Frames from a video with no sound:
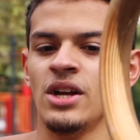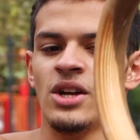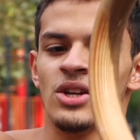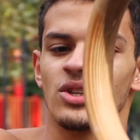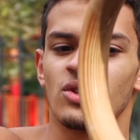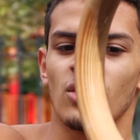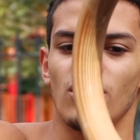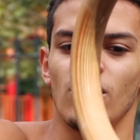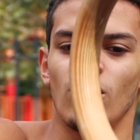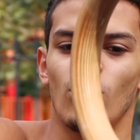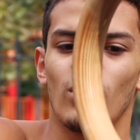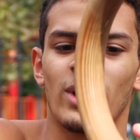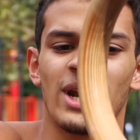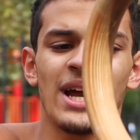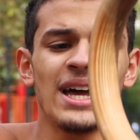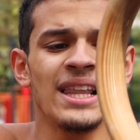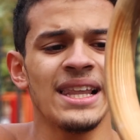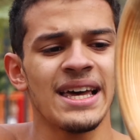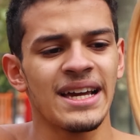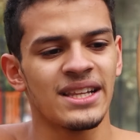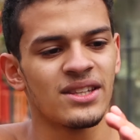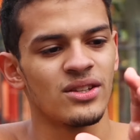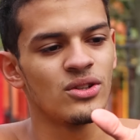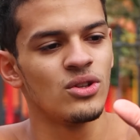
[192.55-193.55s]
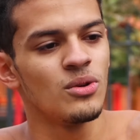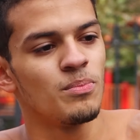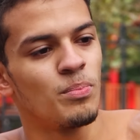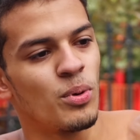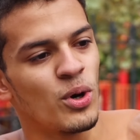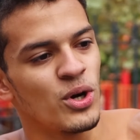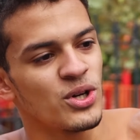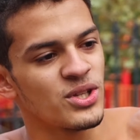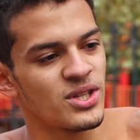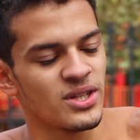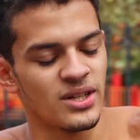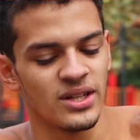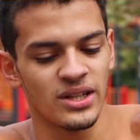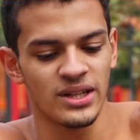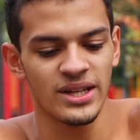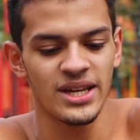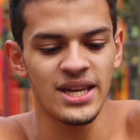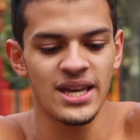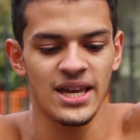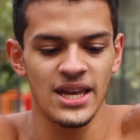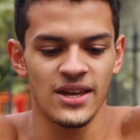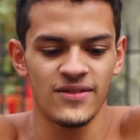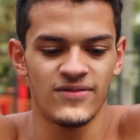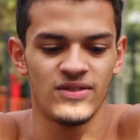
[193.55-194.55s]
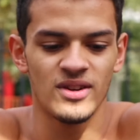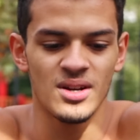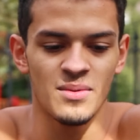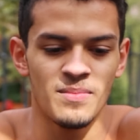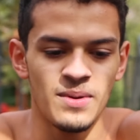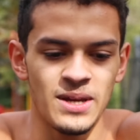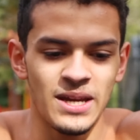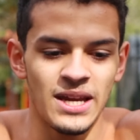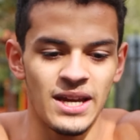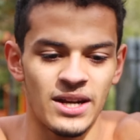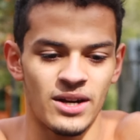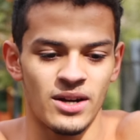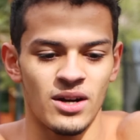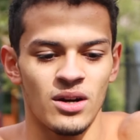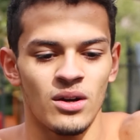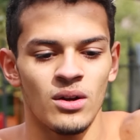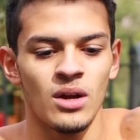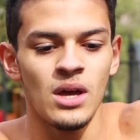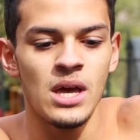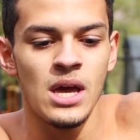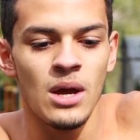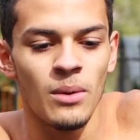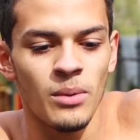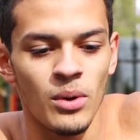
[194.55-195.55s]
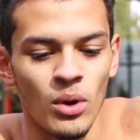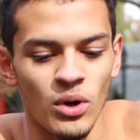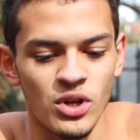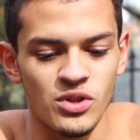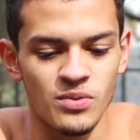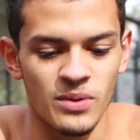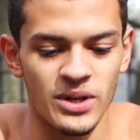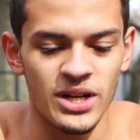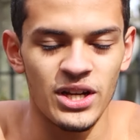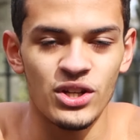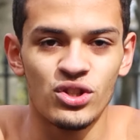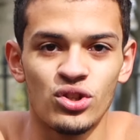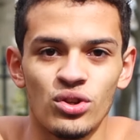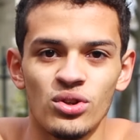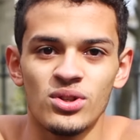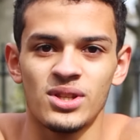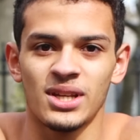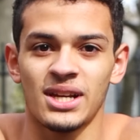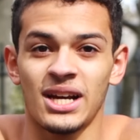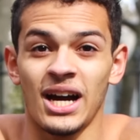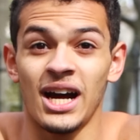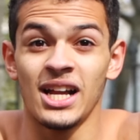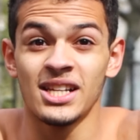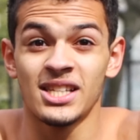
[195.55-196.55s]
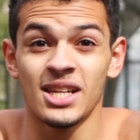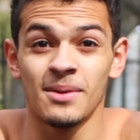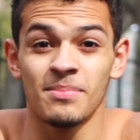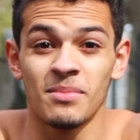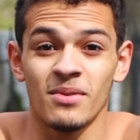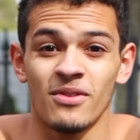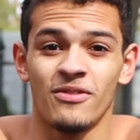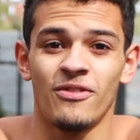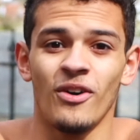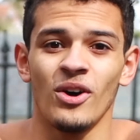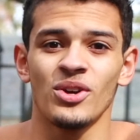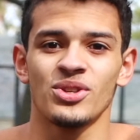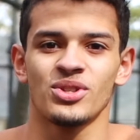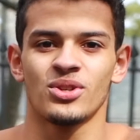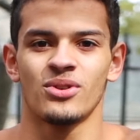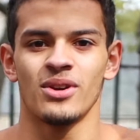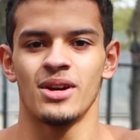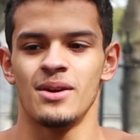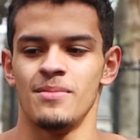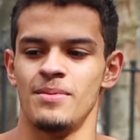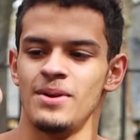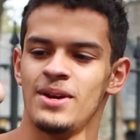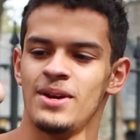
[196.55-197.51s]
So what I like to do personally, if you're a beginner, we always want to introduce the concept of false grip.